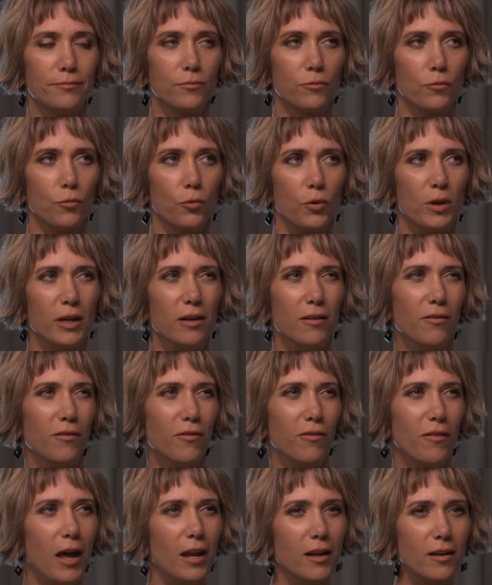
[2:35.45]

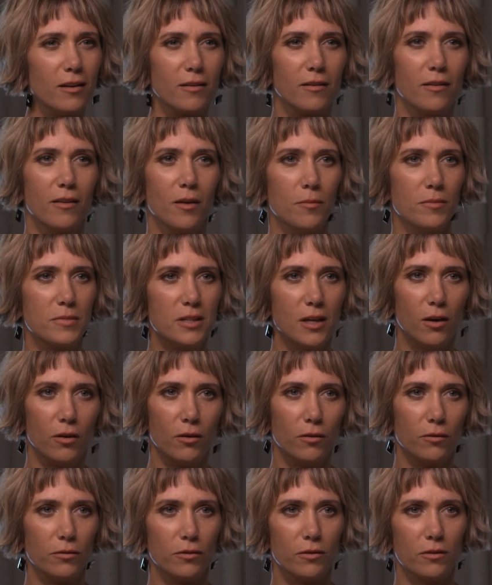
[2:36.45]
reinvent
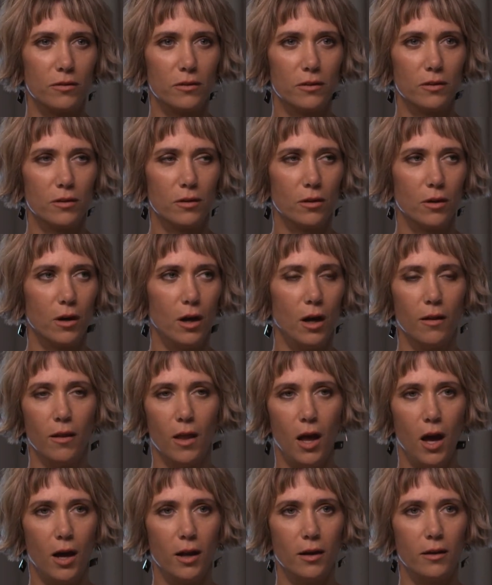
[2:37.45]
themselves a
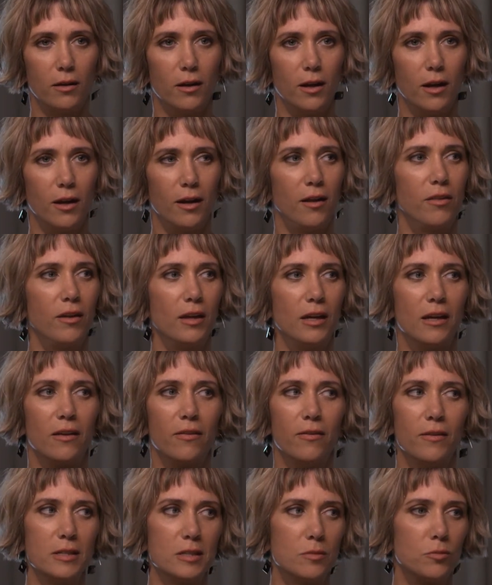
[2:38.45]
lot, and I think in
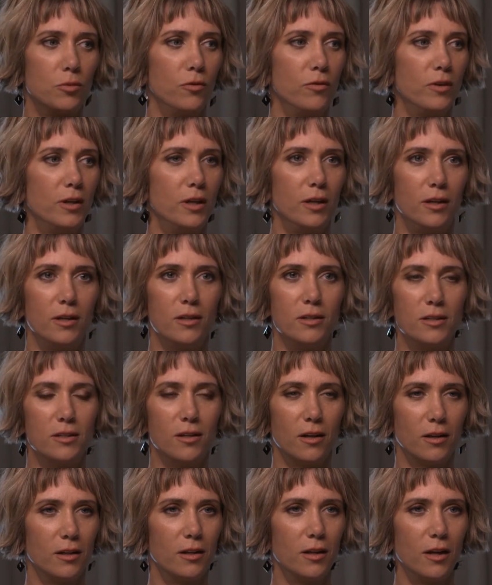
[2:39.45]
this movie he's
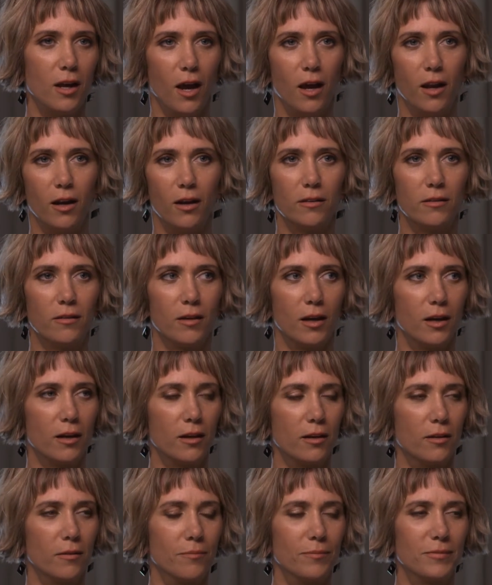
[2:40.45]
done it again. It's like
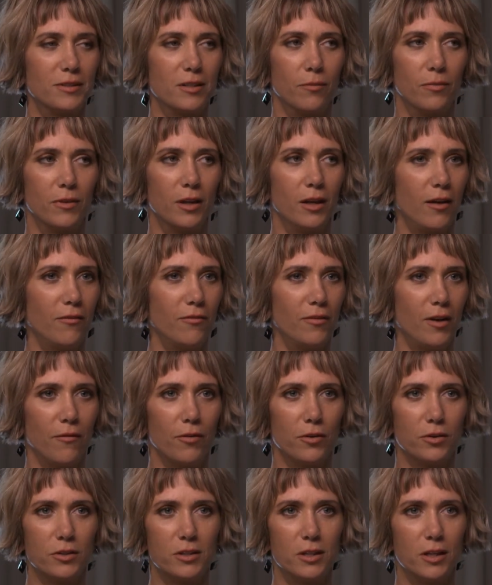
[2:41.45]
something I've
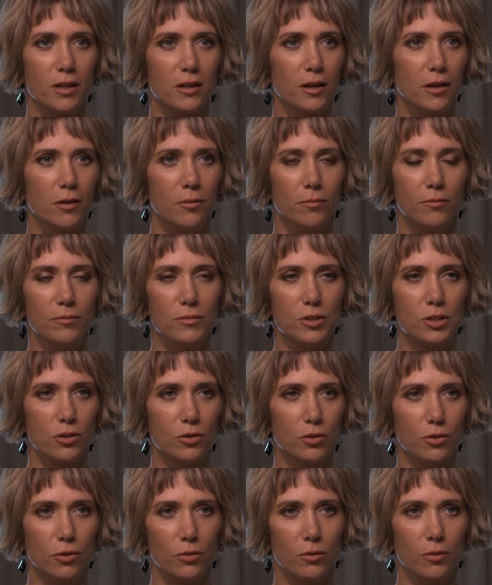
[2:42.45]
never seen him
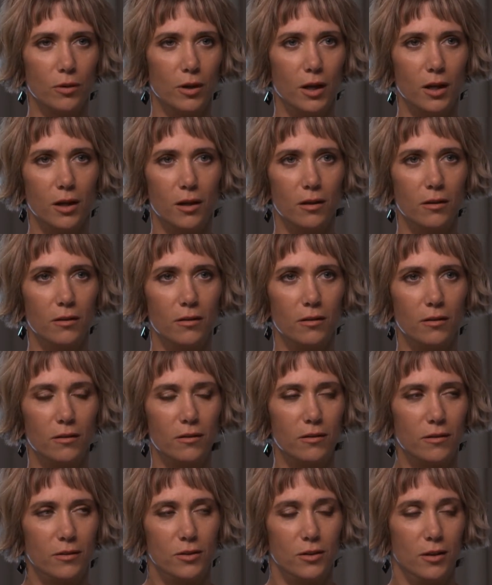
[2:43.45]
do, and
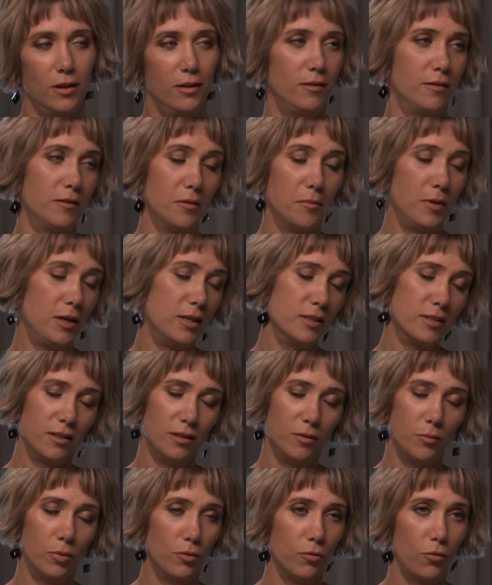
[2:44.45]
it's an amazing
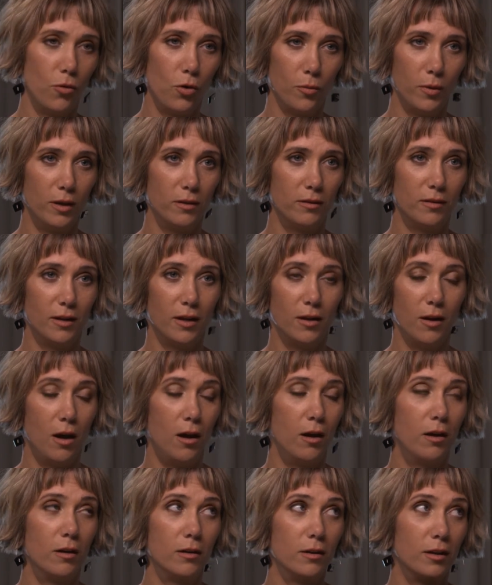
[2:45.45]
performance. And
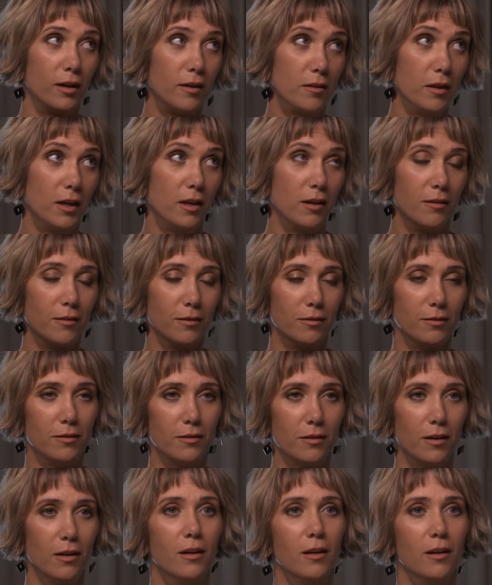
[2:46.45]
Hung, I think, is